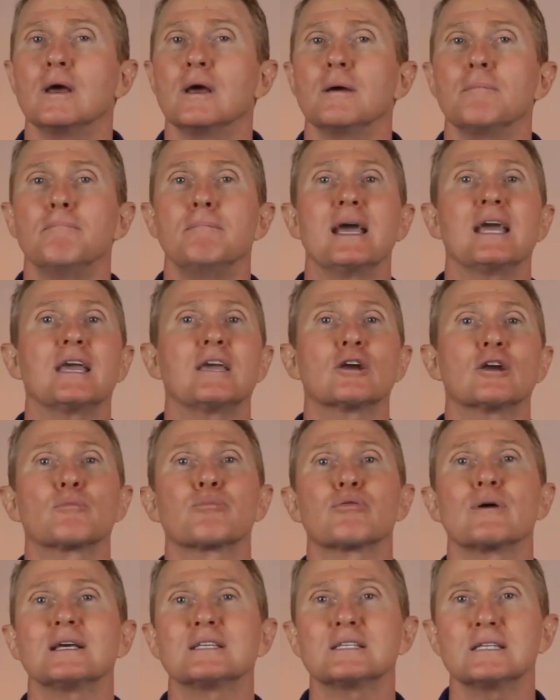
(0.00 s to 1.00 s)
make your
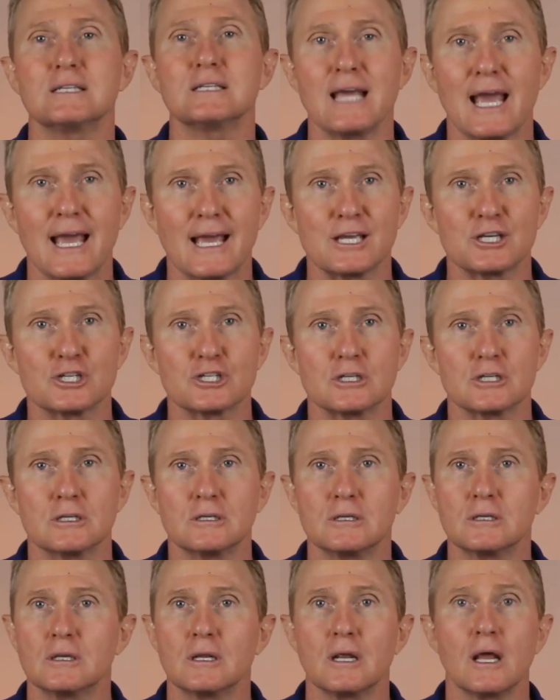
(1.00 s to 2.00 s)

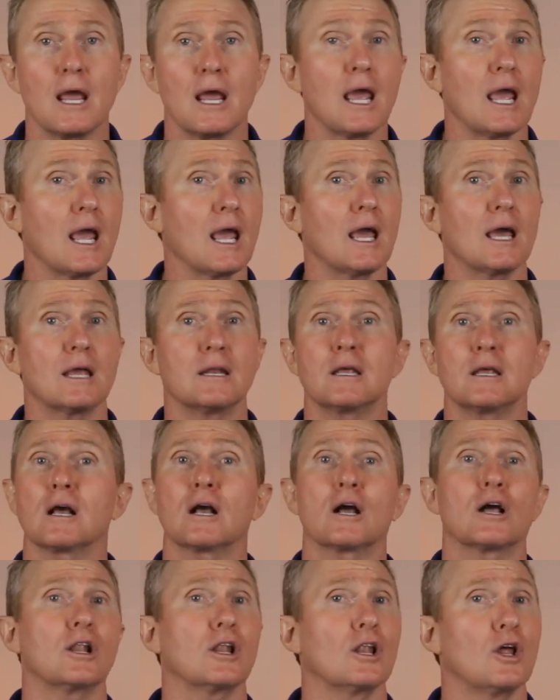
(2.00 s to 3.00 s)
presentation, and
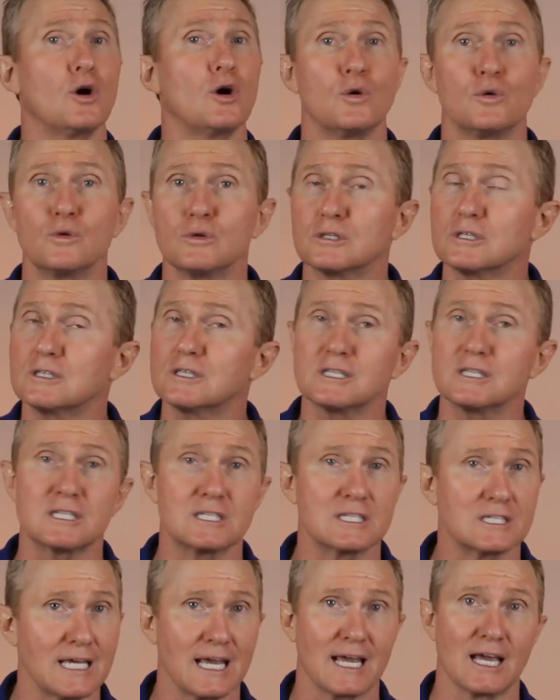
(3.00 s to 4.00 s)
close the
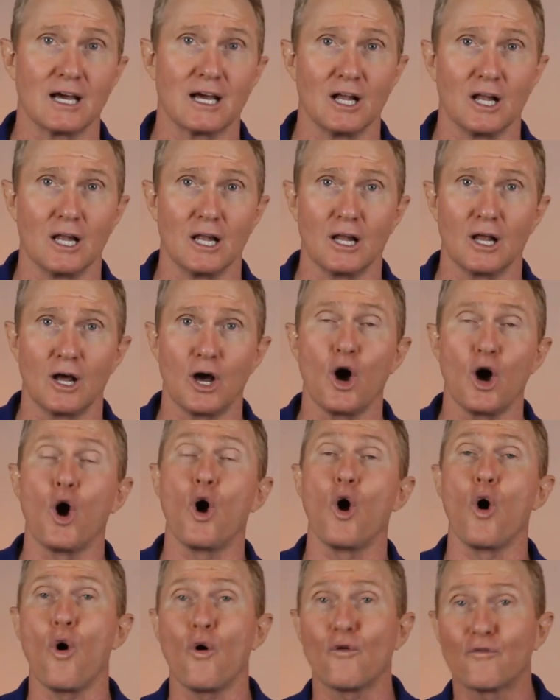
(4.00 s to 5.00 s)
sale
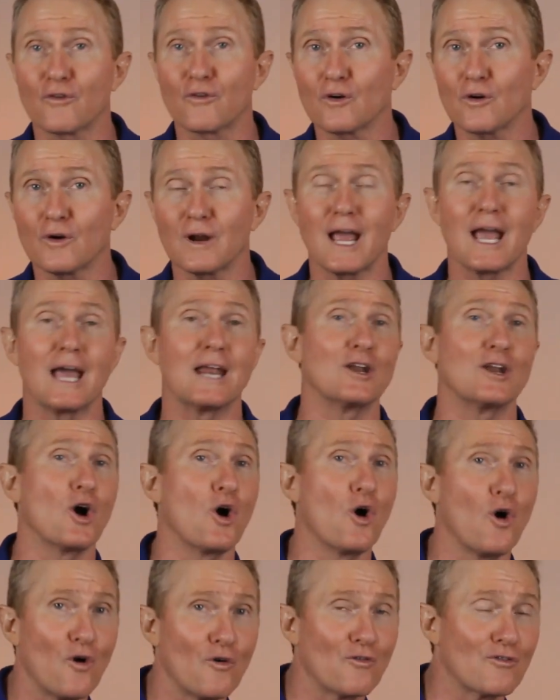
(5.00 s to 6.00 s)
over and
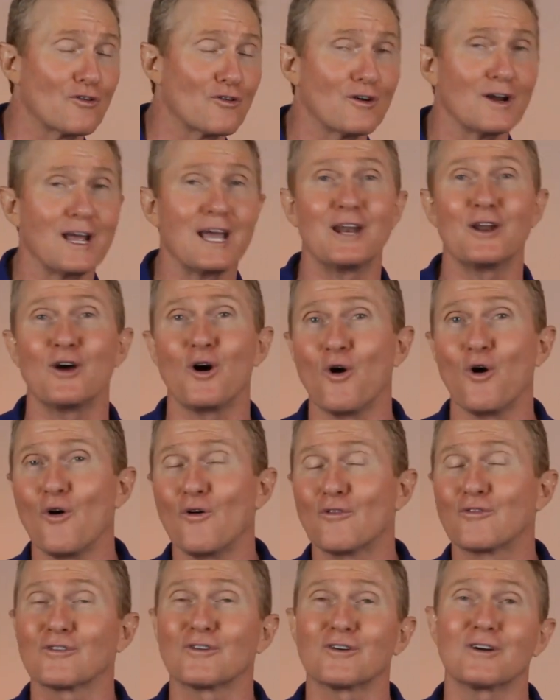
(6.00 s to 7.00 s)
over and
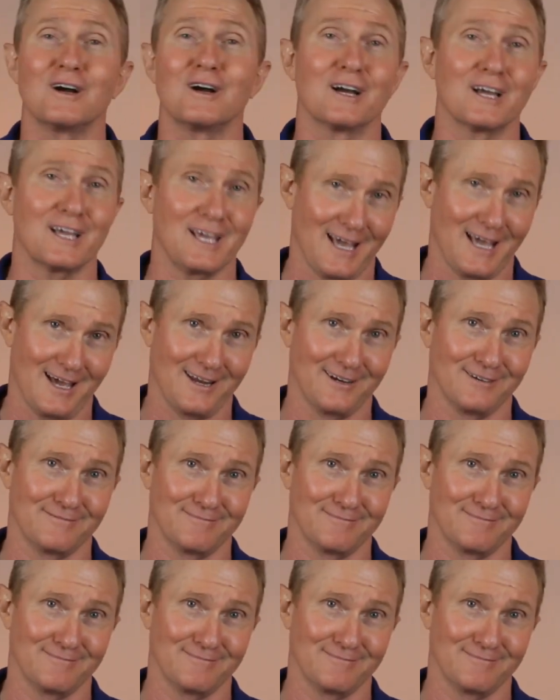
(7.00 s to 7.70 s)
over again.